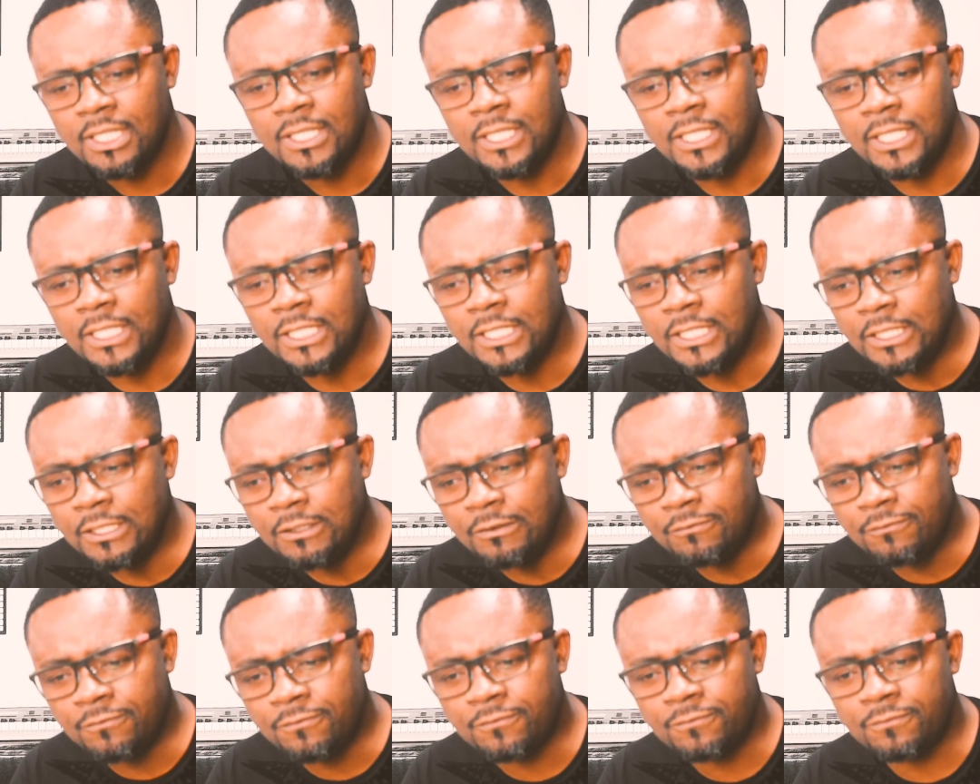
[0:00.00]

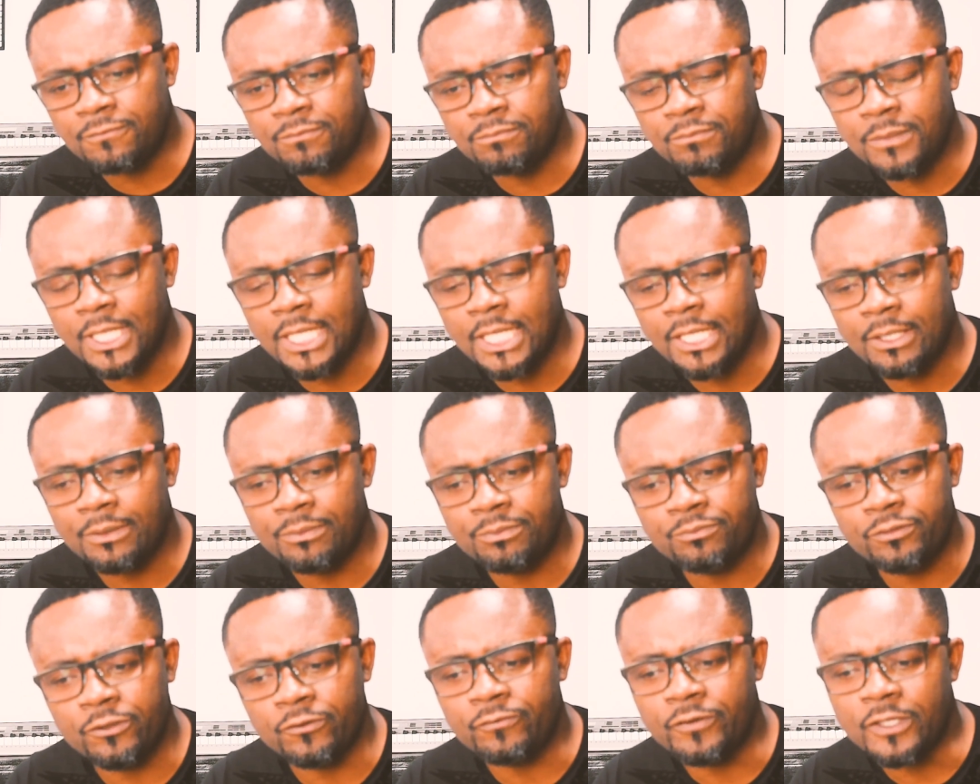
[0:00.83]
leave my
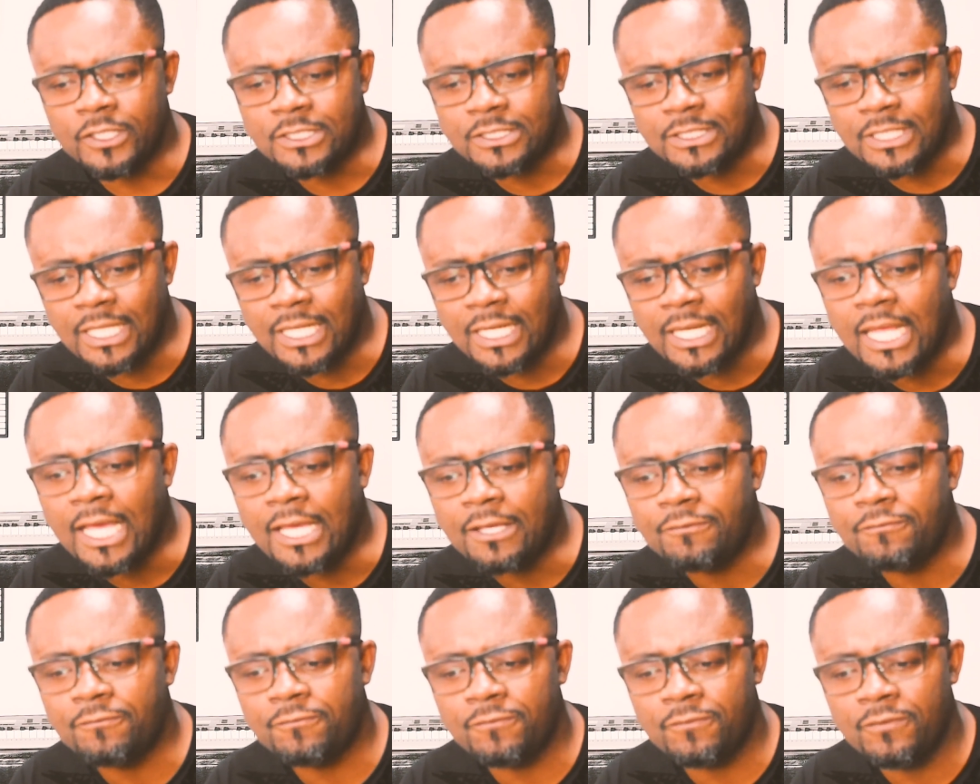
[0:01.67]
professional
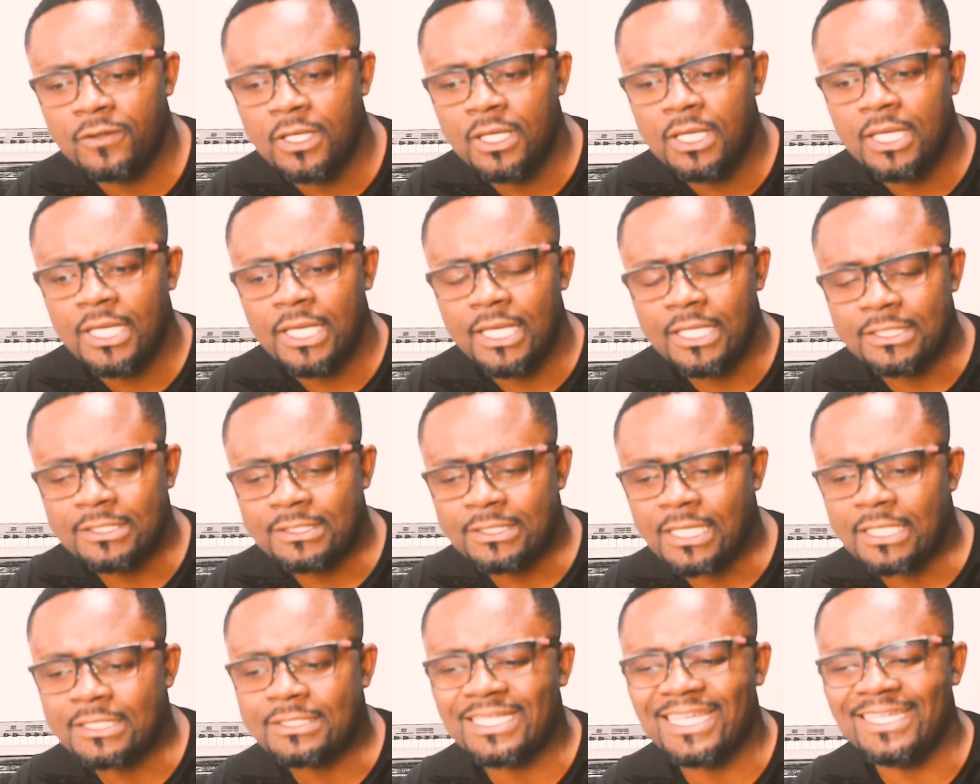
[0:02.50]
life. It's
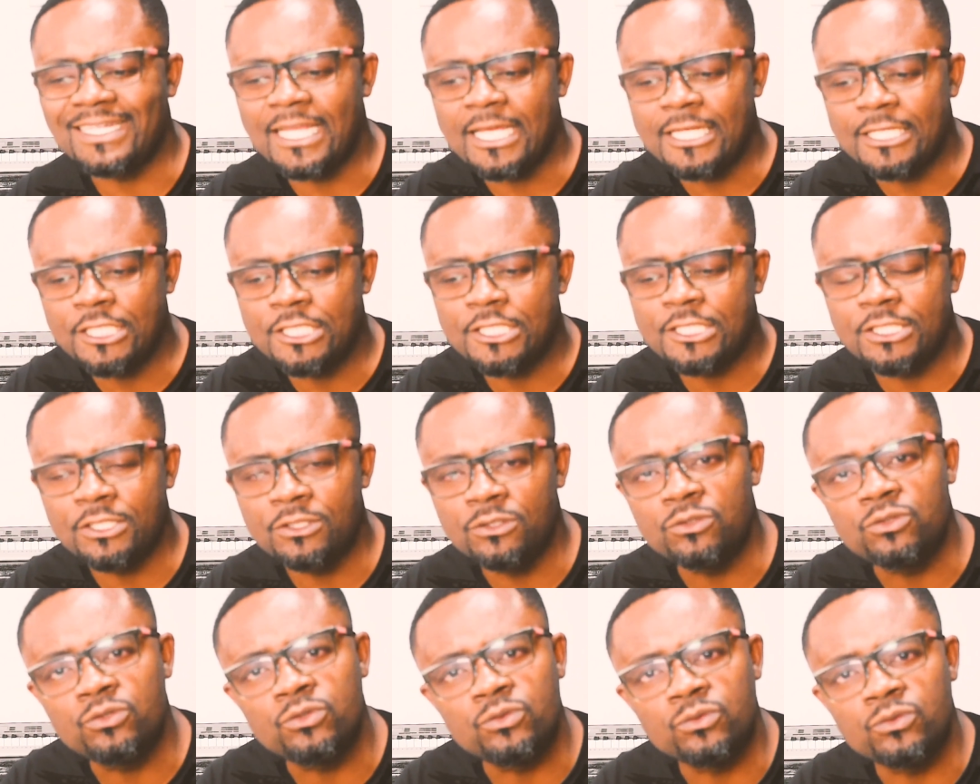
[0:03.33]
just an
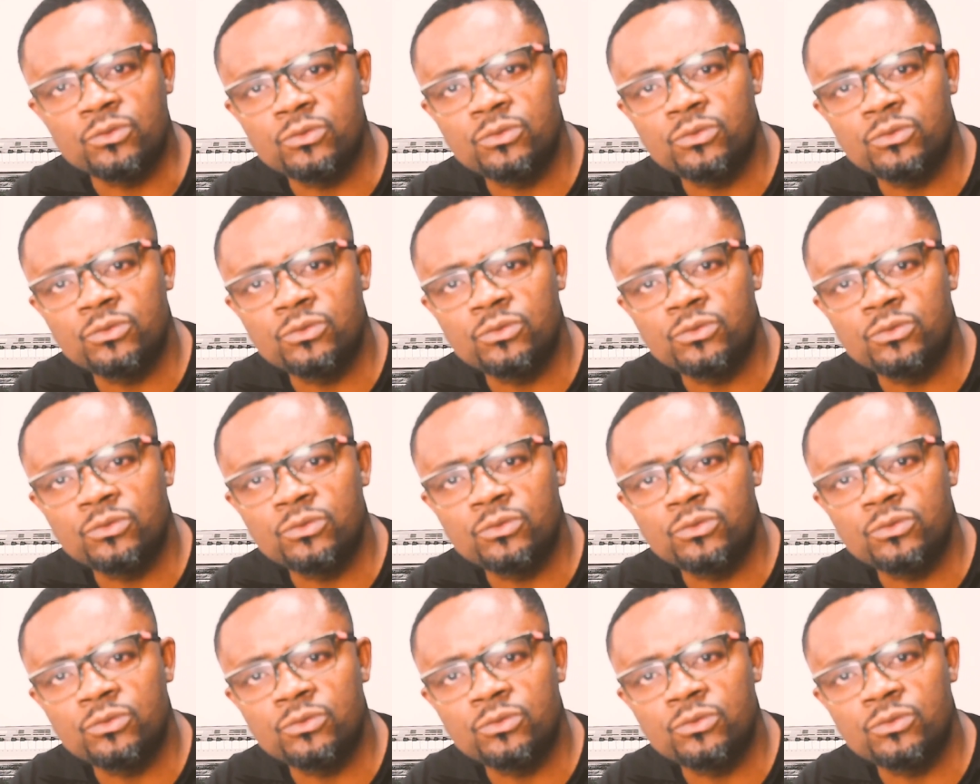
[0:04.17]
addition to